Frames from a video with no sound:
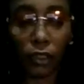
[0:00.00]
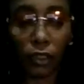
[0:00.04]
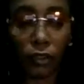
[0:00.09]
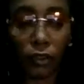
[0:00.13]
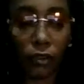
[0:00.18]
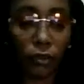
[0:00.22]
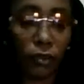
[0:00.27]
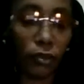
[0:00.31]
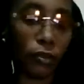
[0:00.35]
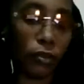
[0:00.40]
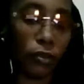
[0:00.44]
You
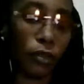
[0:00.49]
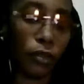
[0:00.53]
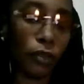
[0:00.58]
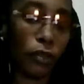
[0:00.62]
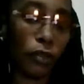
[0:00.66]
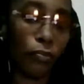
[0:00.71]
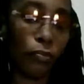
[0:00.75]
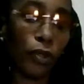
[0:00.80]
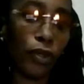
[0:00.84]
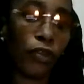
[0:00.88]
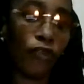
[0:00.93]
know, the
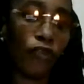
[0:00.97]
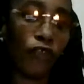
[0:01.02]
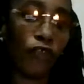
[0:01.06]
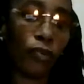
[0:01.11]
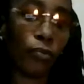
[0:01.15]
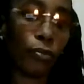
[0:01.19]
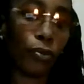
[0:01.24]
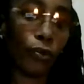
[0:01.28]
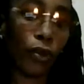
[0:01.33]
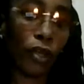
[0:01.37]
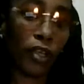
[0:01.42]
barefoot
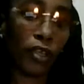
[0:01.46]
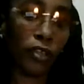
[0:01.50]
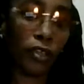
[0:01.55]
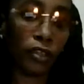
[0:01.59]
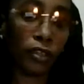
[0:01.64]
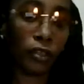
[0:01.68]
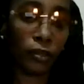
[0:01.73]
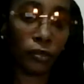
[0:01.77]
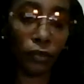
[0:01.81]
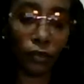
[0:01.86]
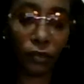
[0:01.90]
pregnant,
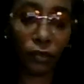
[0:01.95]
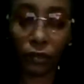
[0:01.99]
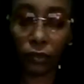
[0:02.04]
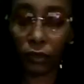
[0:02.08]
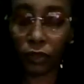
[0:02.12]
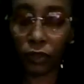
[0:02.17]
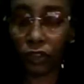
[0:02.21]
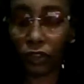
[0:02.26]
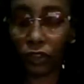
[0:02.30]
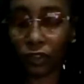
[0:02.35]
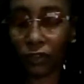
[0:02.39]

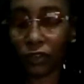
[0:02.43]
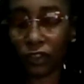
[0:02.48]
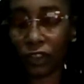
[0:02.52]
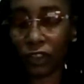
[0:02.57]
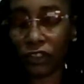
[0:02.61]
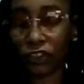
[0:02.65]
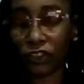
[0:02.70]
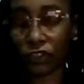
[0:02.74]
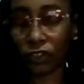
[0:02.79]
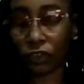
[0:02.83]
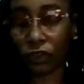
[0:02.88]
traditional.